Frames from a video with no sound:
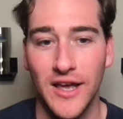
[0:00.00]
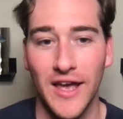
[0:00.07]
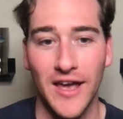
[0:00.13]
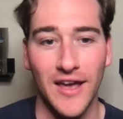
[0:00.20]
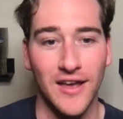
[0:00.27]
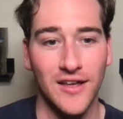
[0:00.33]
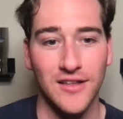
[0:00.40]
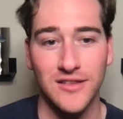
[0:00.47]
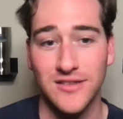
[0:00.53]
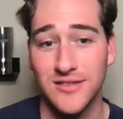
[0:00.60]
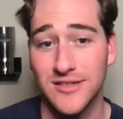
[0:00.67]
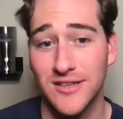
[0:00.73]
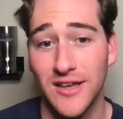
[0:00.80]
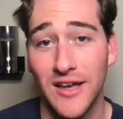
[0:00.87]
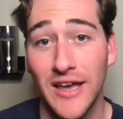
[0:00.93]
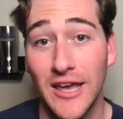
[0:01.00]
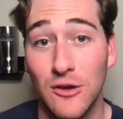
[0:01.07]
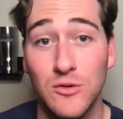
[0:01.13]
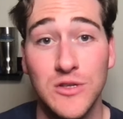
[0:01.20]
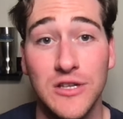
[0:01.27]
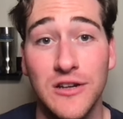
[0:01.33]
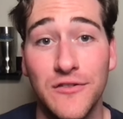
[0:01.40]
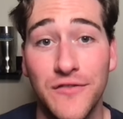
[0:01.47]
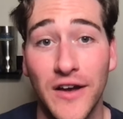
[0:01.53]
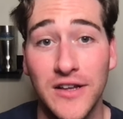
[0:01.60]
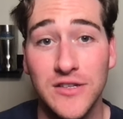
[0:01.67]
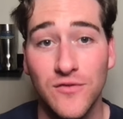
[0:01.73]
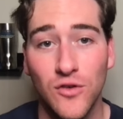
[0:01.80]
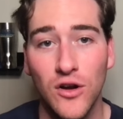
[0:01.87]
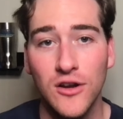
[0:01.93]
and he was an
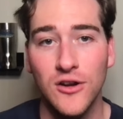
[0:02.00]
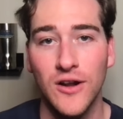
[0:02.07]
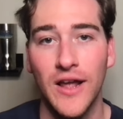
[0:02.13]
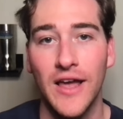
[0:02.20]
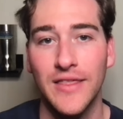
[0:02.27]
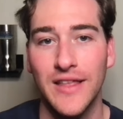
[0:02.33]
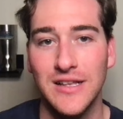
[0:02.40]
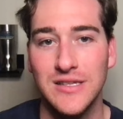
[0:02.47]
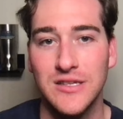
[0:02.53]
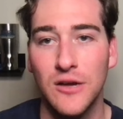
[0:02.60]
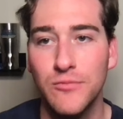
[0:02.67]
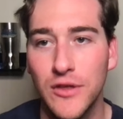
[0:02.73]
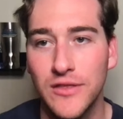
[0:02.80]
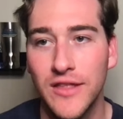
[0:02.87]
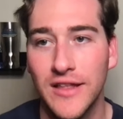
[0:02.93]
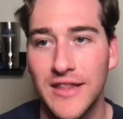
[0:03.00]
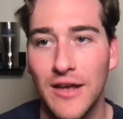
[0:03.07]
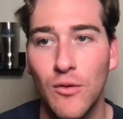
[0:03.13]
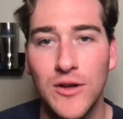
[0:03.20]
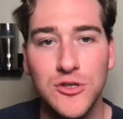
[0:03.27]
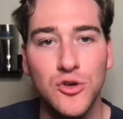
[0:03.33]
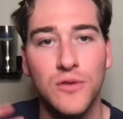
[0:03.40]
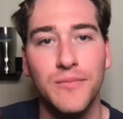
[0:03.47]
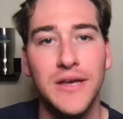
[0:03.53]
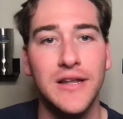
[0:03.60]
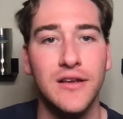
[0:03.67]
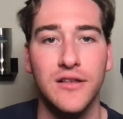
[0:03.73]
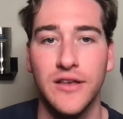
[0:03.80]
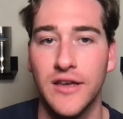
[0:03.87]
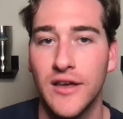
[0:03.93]
effective runner, and that's something that they went to
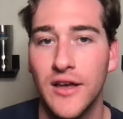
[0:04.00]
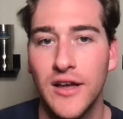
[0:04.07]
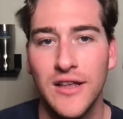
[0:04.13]
immediately.